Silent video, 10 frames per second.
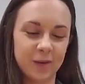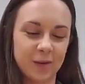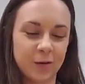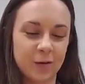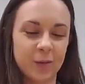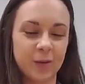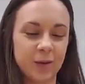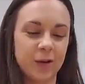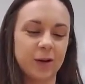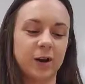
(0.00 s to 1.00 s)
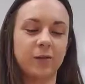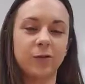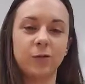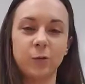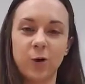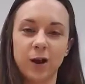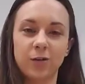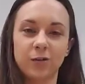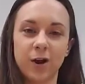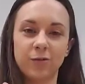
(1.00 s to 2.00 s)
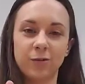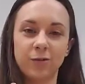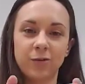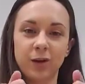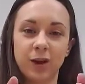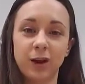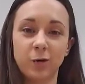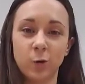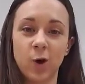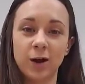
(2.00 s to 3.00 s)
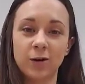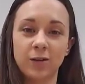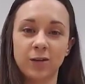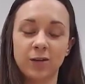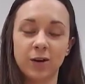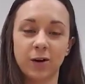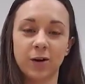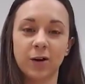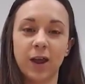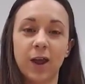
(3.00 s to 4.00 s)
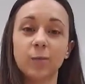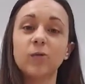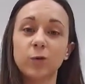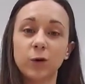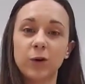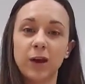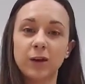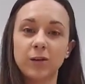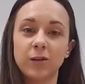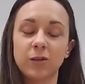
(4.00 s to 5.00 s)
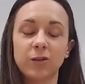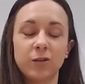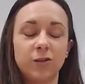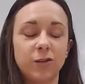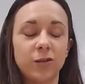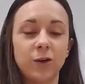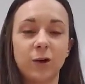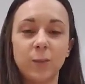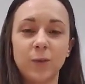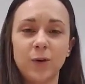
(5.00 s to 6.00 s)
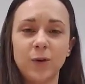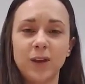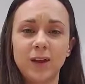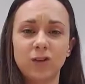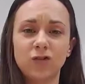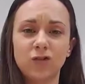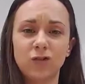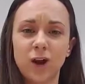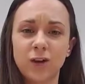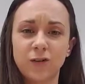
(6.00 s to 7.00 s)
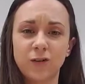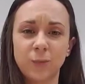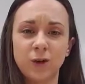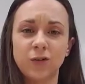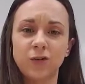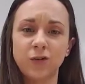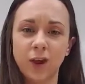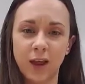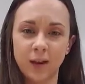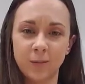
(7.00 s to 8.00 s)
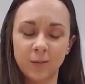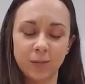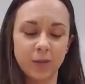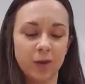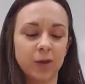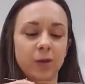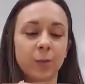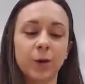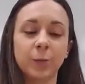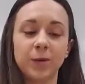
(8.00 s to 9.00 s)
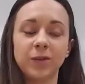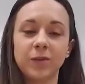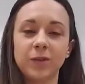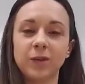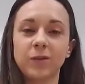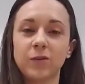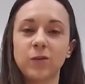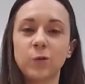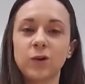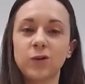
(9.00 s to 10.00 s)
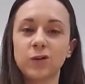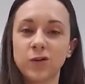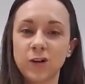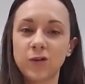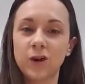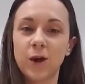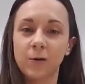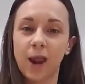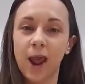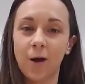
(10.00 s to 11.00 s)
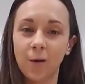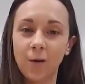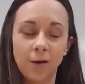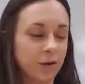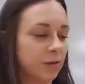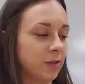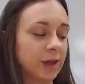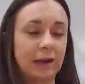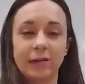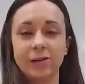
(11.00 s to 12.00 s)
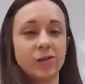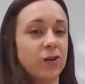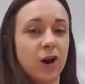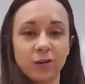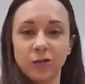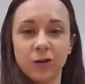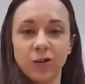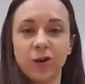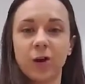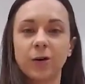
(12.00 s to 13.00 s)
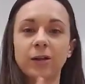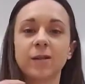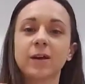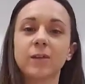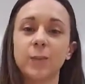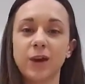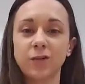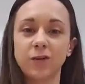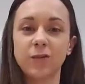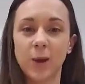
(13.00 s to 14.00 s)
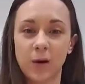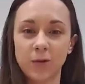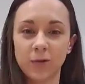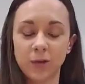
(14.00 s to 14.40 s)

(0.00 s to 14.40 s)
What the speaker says: So typically you're going to have two wire drivers and your wire in the center, and before you hand it to the surgeon, you're going to pull it and stretch as much as you can. The purpose of this is you want to stretch it out now so that it does not stretch out inside the patient's mouth.